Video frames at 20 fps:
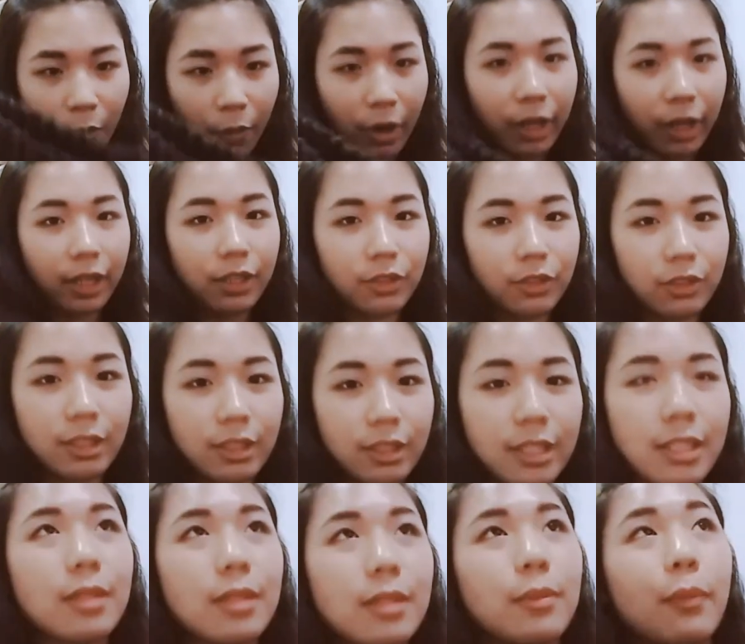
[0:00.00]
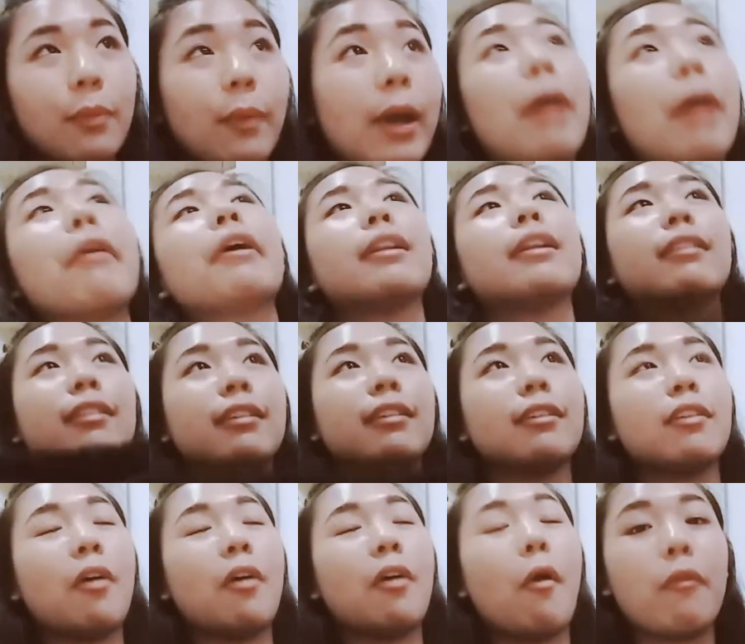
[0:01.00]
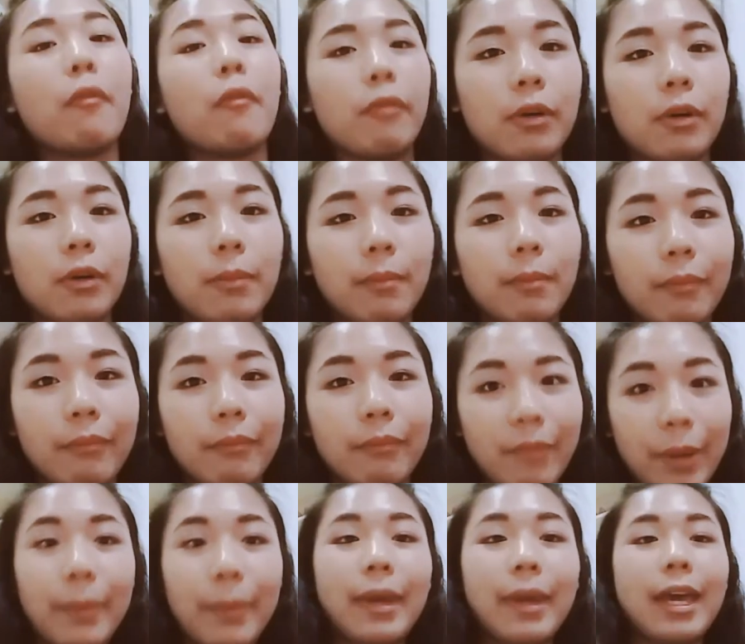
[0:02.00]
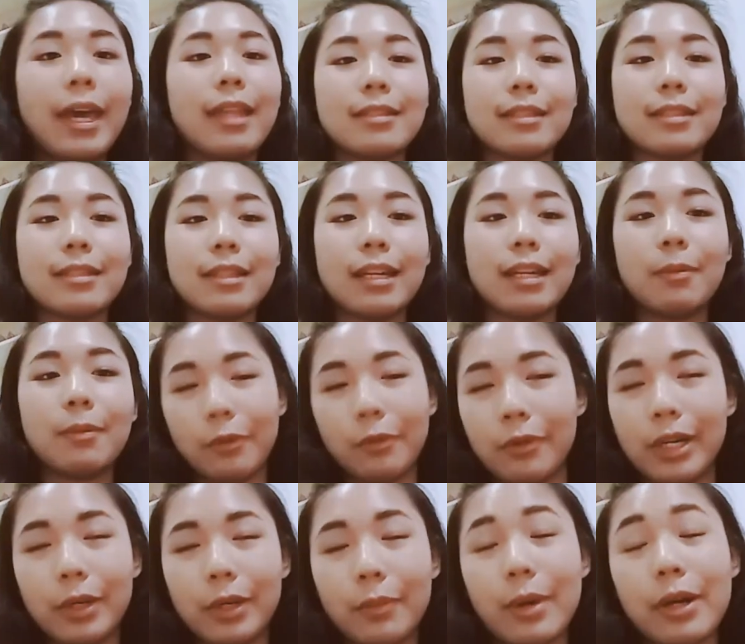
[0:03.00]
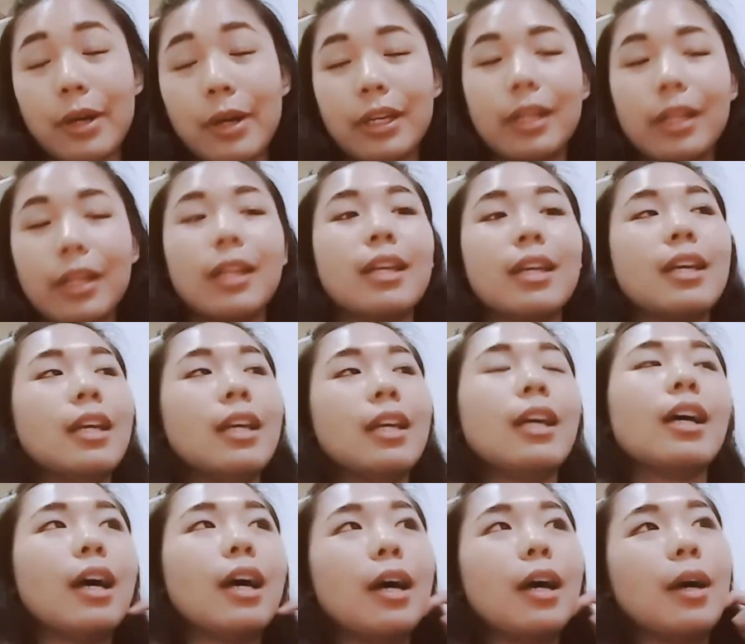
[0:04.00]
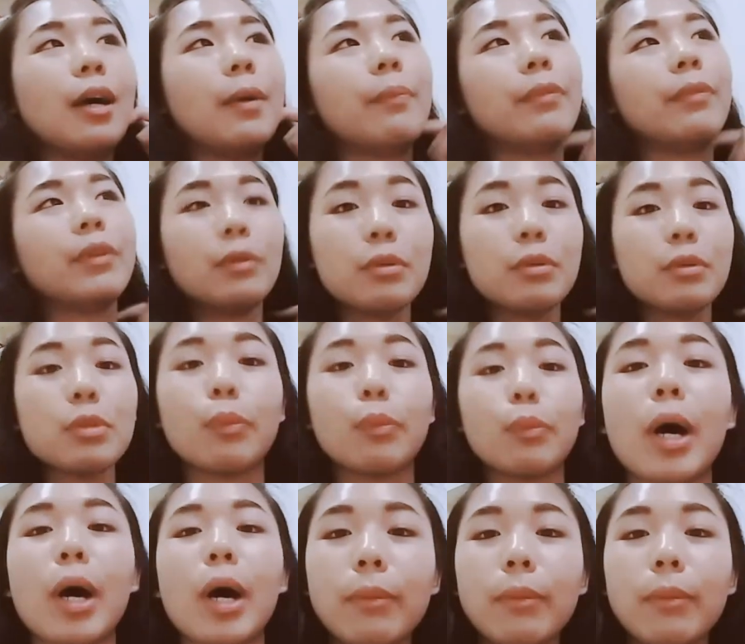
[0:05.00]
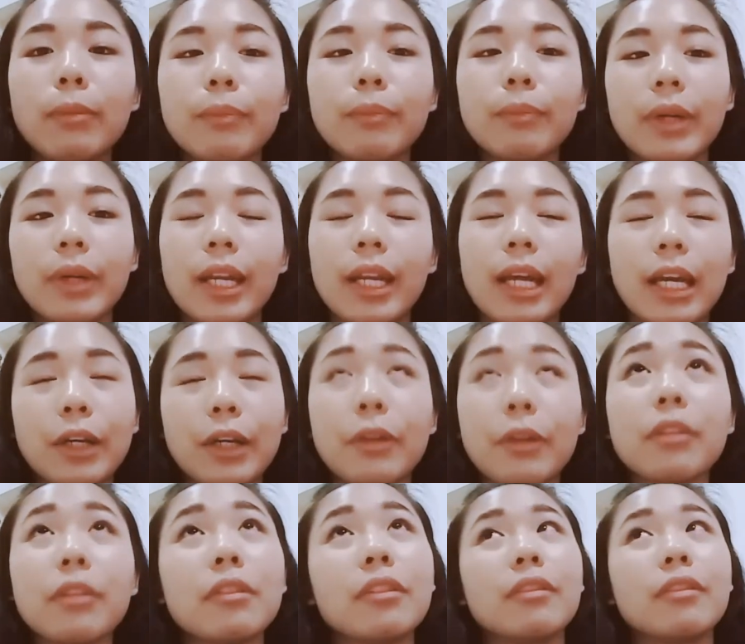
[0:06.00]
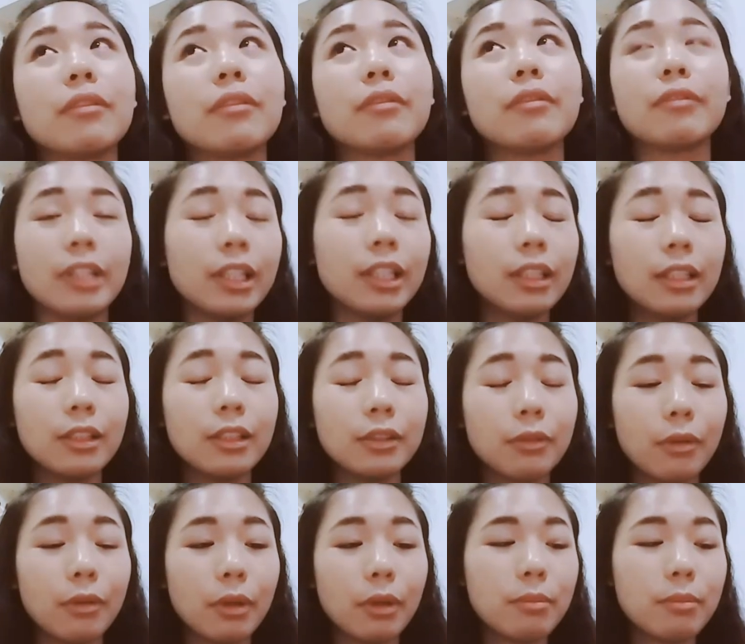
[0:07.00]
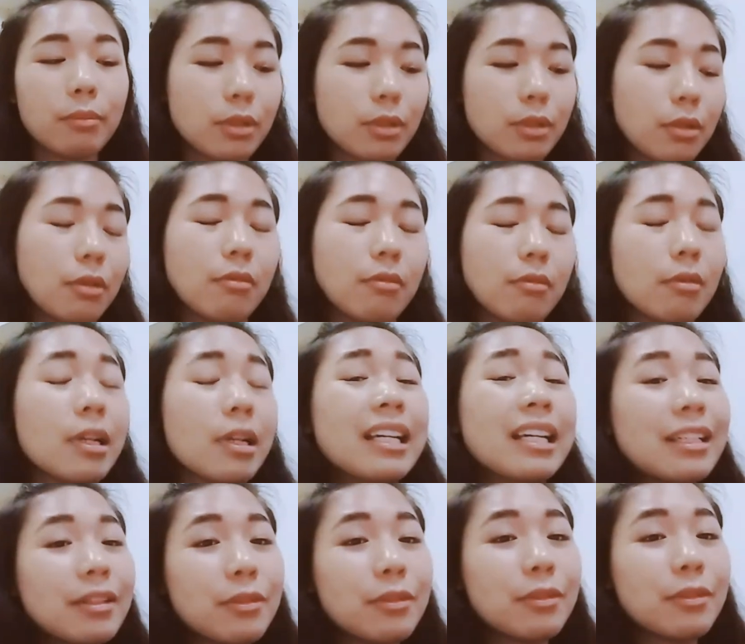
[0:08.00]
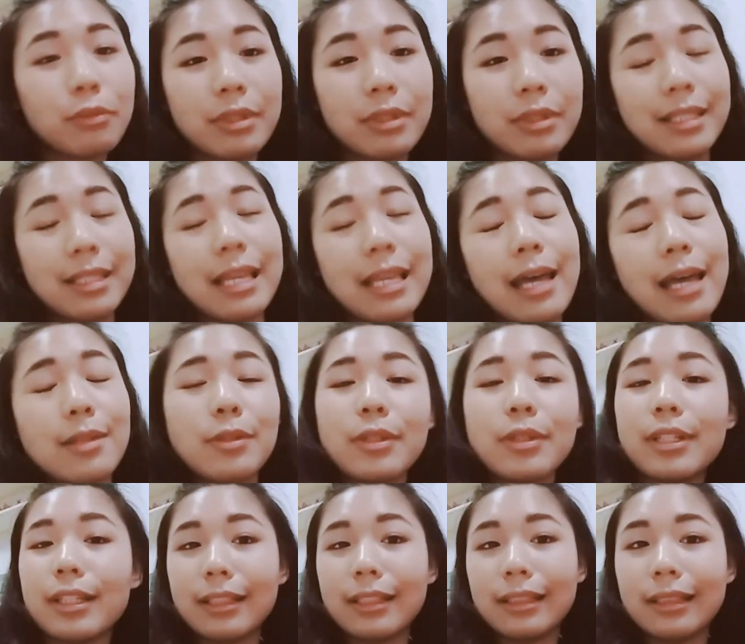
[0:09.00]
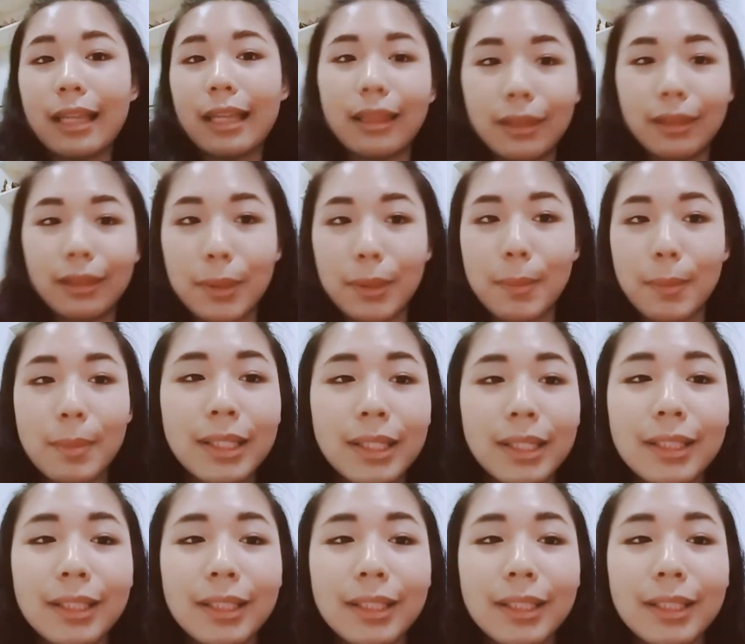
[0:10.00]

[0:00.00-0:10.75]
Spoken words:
I can just wear it over my pants that I'm already wearing. There was one, but I couldn't fit into them, so it's really sad, so I didn't get them.